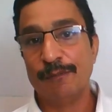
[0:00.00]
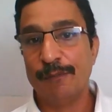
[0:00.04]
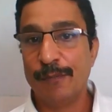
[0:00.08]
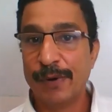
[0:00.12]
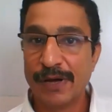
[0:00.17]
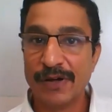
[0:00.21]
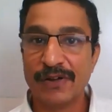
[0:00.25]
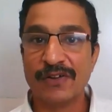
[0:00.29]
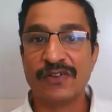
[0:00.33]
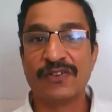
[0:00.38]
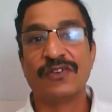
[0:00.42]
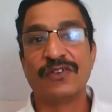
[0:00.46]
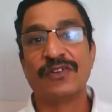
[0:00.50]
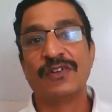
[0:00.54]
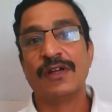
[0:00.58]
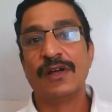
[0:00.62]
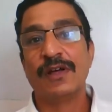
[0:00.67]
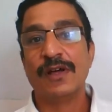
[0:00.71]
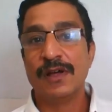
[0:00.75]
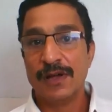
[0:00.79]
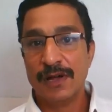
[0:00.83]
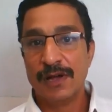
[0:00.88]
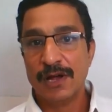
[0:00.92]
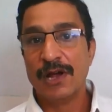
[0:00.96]
Because
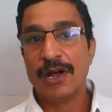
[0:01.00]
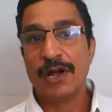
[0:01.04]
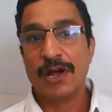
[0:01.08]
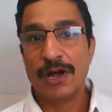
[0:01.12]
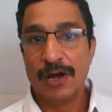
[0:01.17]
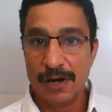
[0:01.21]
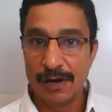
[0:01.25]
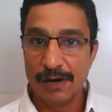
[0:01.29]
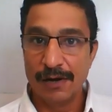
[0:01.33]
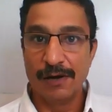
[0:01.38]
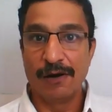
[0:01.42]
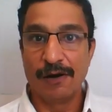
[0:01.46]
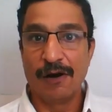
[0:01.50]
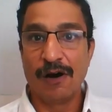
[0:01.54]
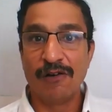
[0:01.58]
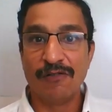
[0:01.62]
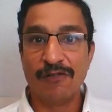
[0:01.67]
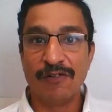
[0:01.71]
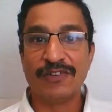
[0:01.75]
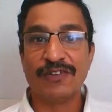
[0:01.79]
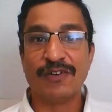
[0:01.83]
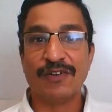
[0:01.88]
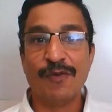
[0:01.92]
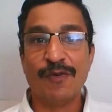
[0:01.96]

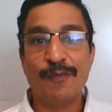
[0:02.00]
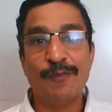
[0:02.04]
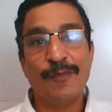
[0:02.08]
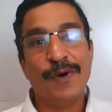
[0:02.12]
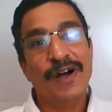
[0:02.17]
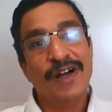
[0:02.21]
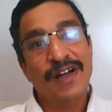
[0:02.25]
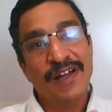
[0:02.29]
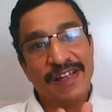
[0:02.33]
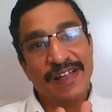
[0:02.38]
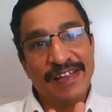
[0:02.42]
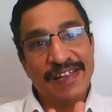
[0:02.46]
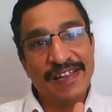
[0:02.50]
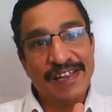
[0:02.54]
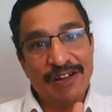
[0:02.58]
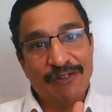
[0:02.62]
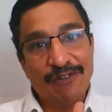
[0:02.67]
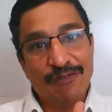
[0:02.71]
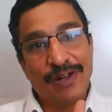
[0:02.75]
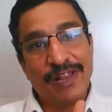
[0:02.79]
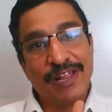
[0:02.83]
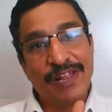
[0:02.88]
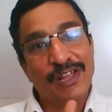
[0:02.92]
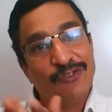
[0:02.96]
always remember,
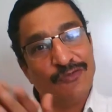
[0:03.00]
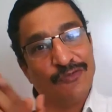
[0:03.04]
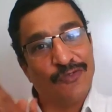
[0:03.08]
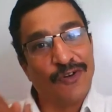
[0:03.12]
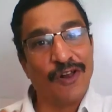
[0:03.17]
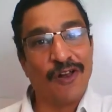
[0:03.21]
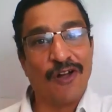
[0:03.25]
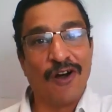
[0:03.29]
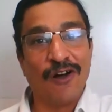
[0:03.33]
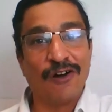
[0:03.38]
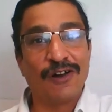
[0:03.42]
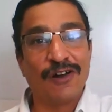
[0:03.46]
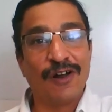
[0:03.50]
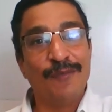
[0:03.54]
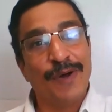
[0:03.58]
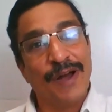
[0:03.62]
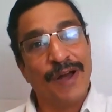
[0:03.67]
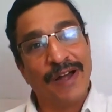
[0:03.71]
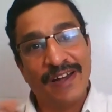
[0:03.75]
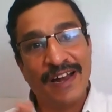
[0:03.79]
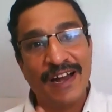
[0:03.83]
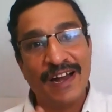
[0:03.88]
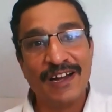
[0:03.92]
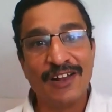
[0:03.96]
equity is for long term
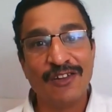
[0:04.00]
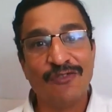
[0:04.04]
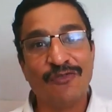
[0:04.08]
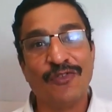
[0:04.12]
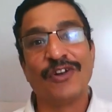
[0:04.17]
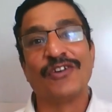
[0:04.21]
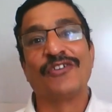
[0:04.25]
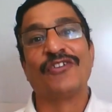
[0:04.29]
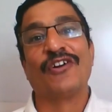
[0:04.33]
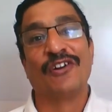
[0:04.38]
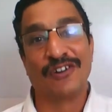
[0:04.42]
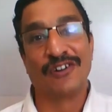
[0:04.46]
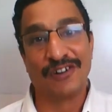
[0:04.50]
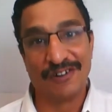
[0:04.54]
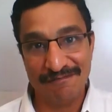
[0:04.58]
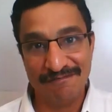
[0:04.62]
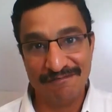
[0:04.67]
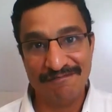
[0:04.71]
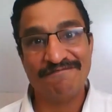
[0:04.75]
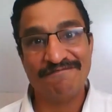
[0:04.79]
and debt is for short term.